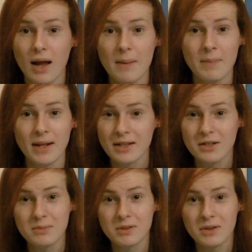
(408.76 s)
um,
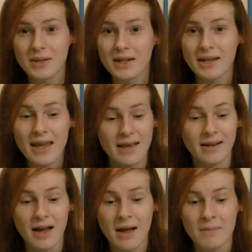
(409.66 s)
ended up doing a
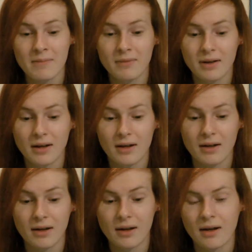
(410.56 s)
gig. Um,
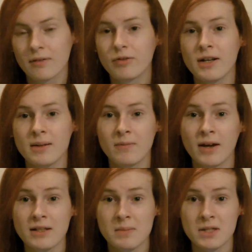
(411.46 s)
a friend
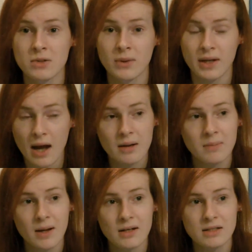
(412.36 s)
invited me to a
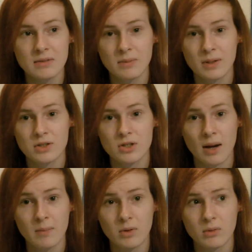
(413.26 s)
garden party,
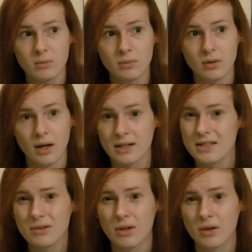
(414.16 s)
which I'm not, I
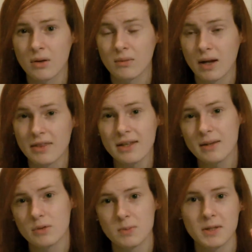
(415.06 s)
still don't know. I
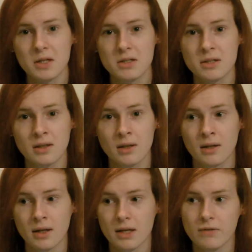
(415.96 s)
think it was because
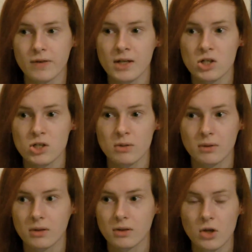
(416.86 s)
he'd finished
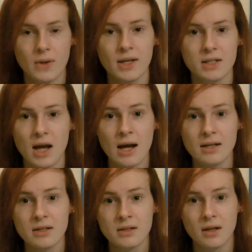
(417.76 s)
doing his
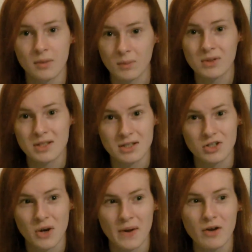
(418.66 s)
garden and wanted
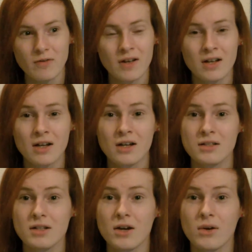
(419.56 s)
to show it off.
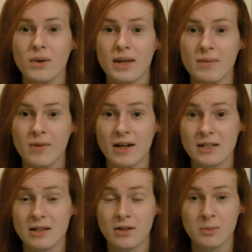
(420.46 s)
So he
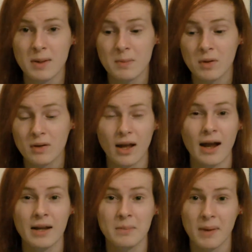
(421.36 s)
invited a load of people,
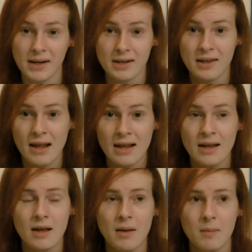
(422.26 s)
had a band there,
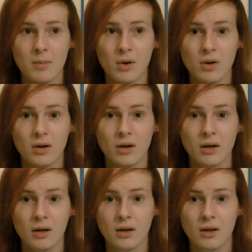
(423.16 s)
but